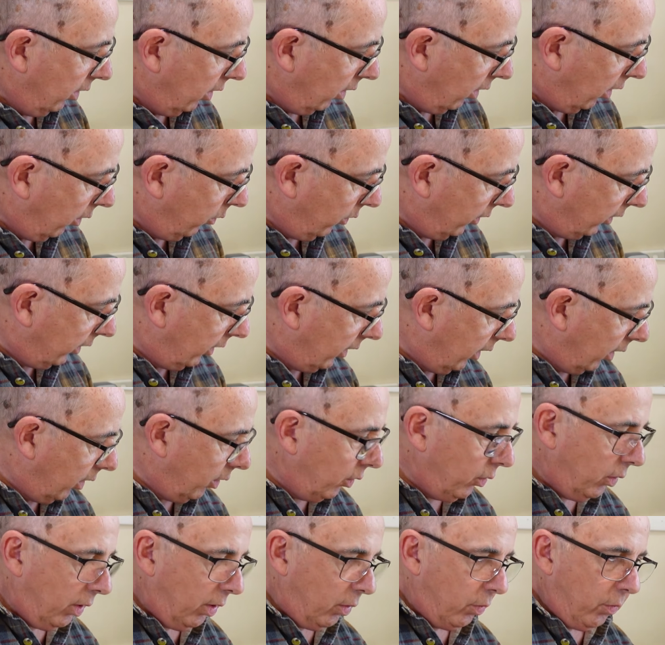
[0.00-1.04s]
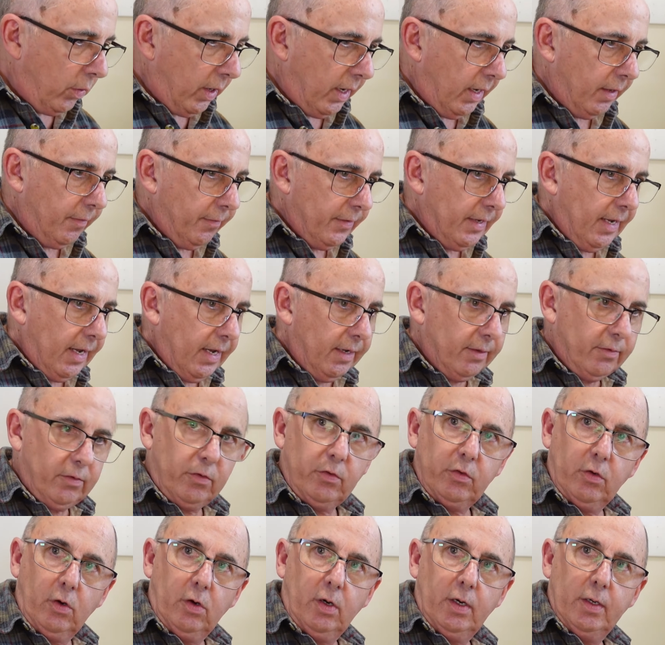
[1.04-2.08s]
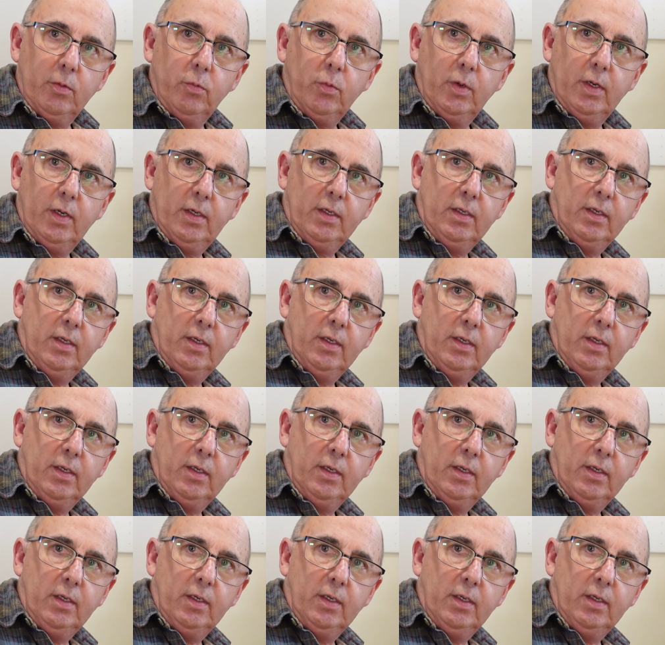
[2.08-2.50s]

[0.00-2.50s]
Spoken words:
I would go around the outside where